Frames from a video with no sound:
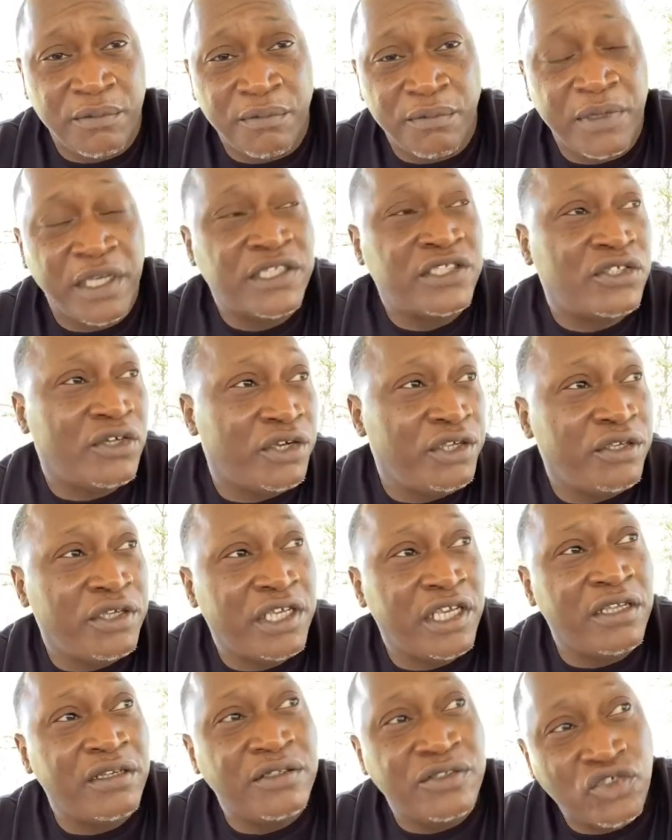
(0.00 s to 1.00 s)
Make sure you're
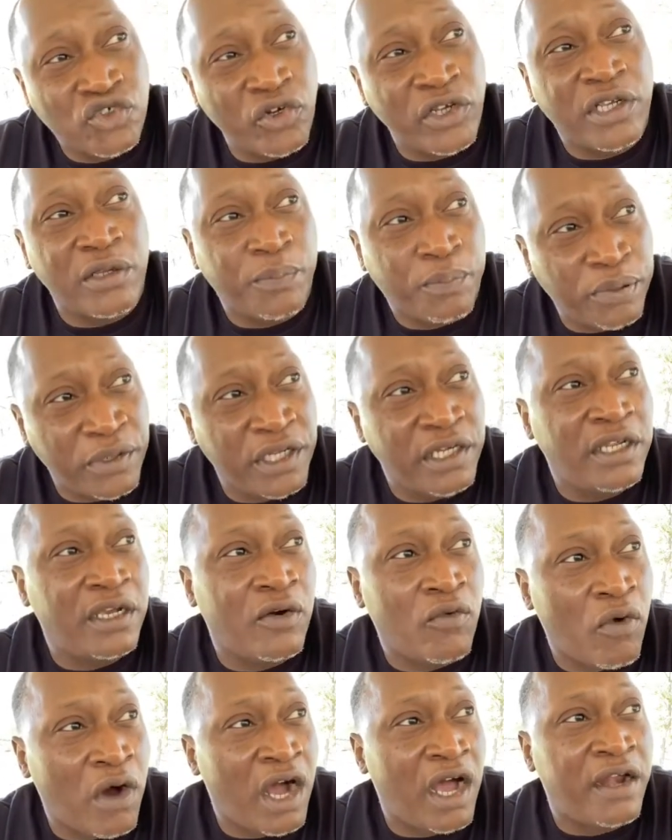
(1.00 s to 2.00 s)
getting drinking plenty of
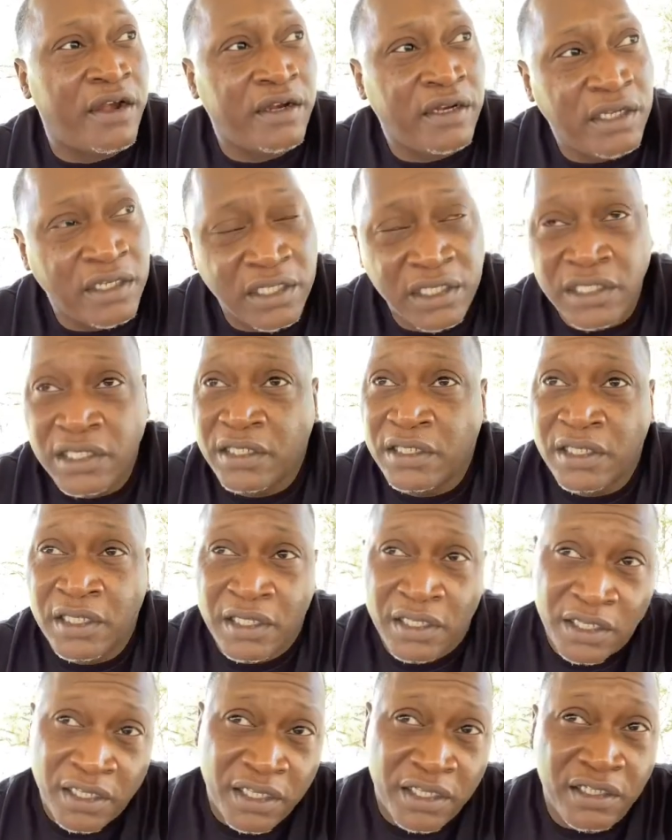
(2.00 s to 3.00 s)
water,
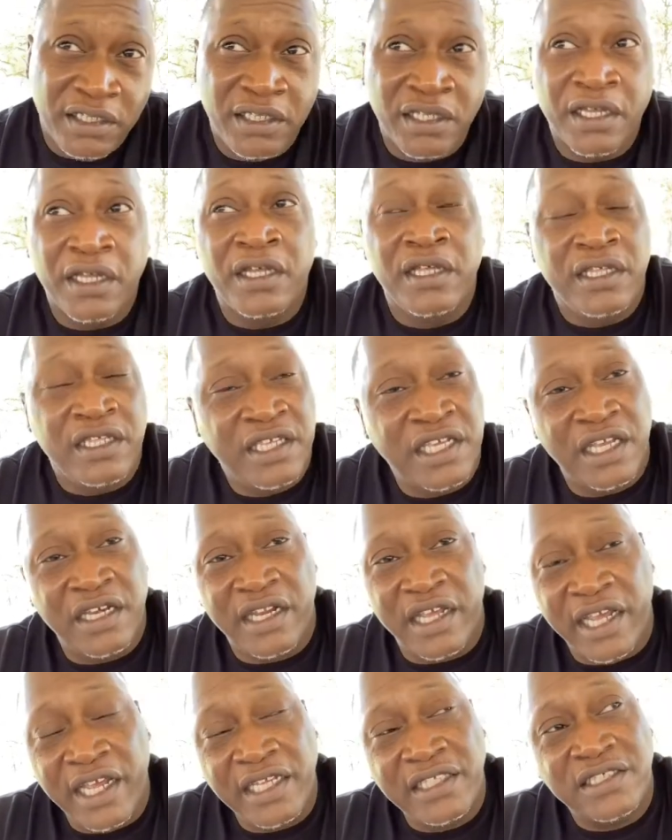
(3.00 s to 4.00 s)
getting
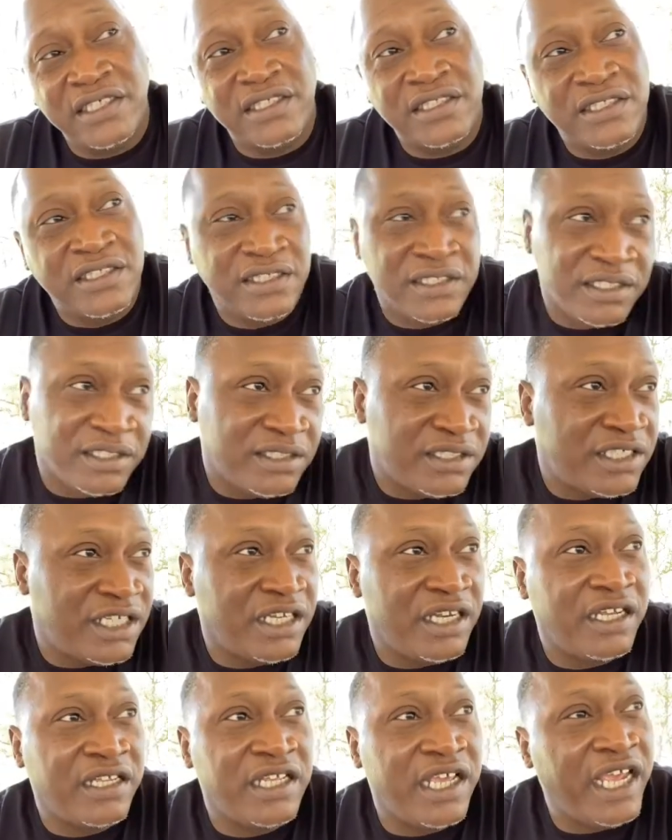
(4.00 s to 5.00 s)
eight to ten
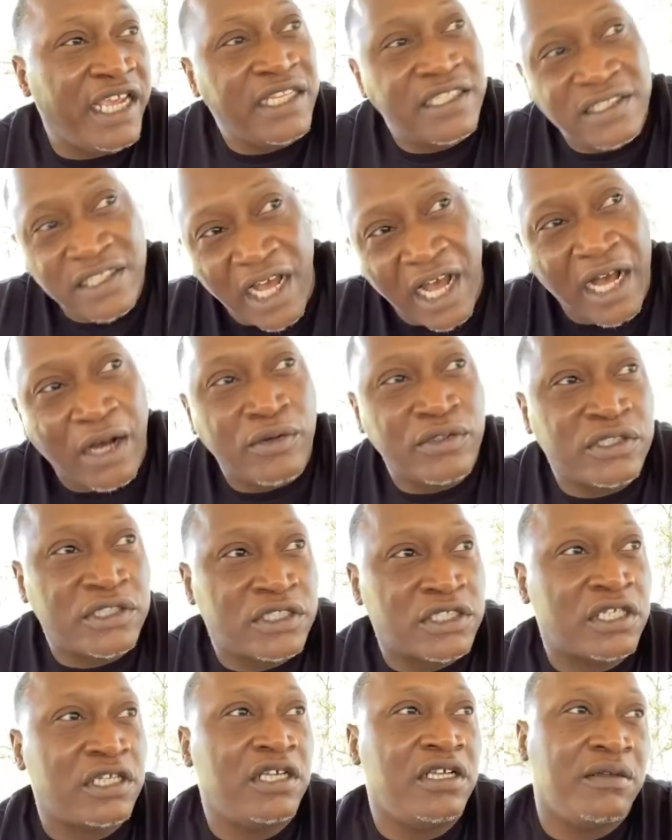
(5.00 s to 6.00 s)
or eight hours of
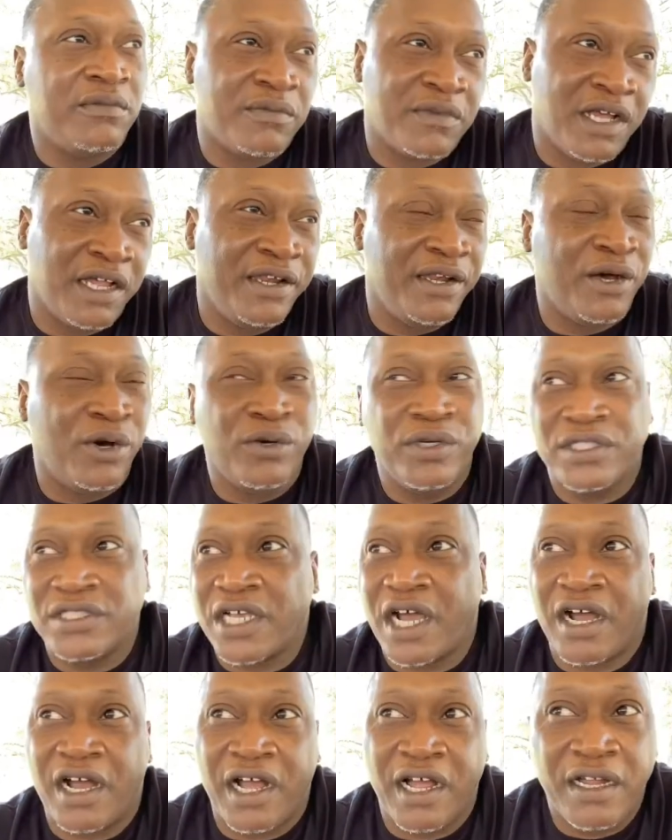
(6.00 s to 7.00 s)
sleep. I know it's
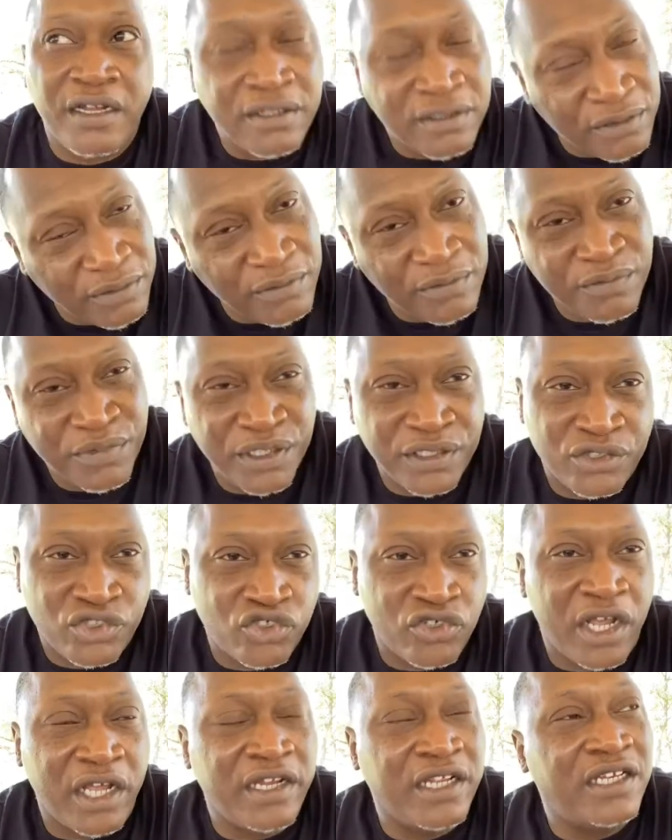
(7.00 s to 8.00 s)
hard, but
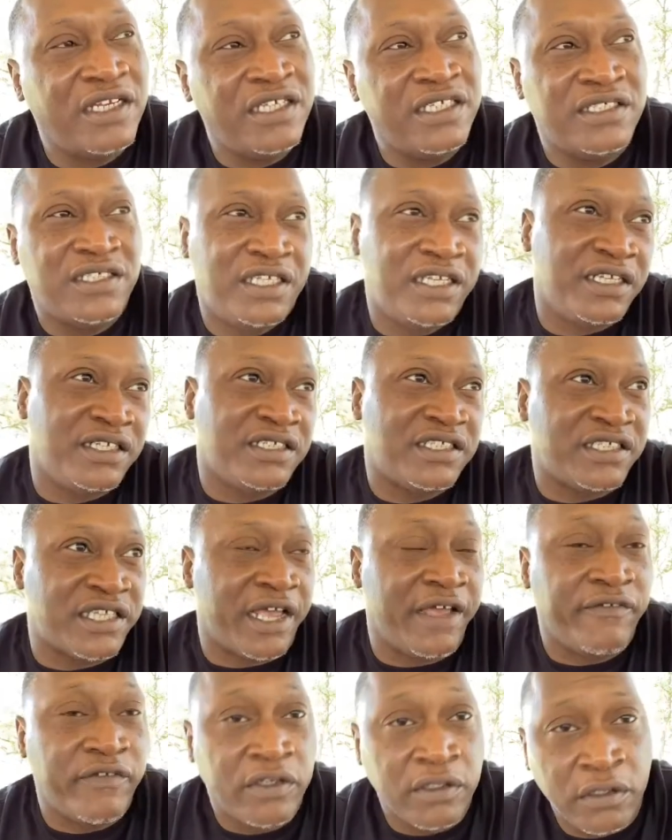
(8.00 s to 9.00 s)
try to at least get
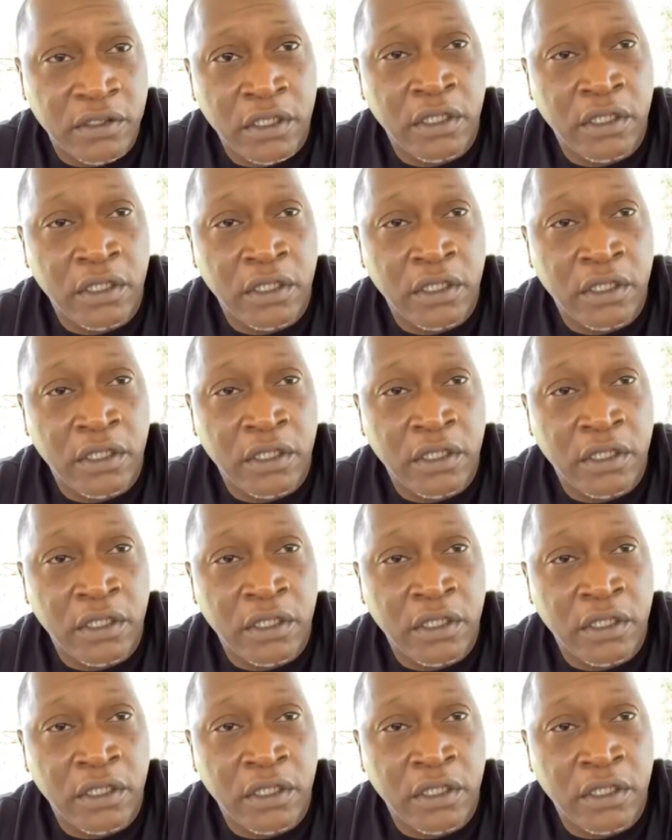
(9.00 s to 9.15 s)
seven.